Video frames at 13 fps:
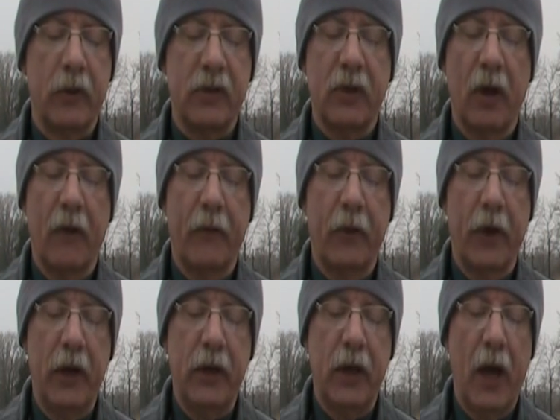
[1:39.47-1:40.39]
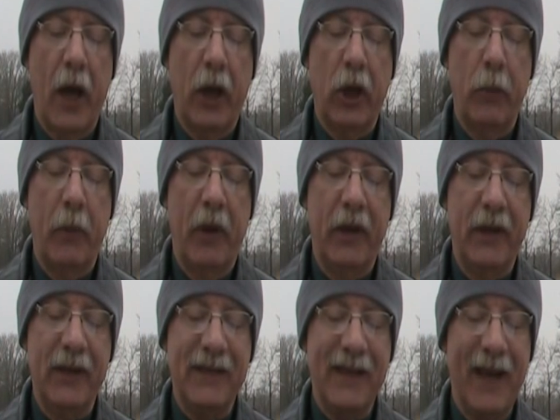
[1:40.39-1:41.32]
discovered and documented
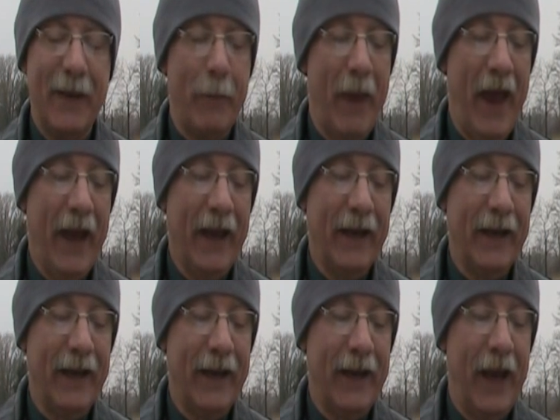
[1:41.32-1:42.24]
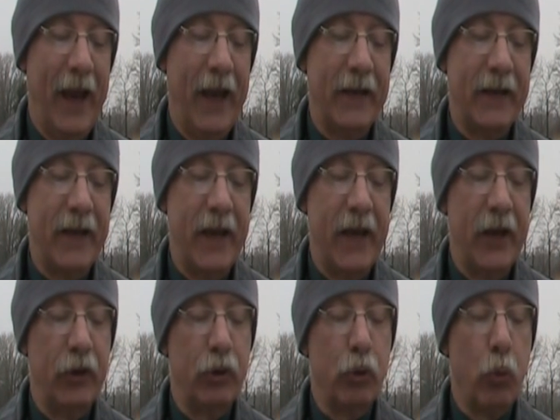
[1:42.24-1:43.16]
this site back in
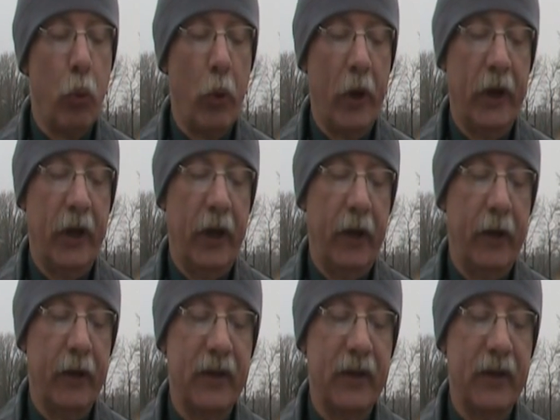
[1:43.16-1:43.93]
1820.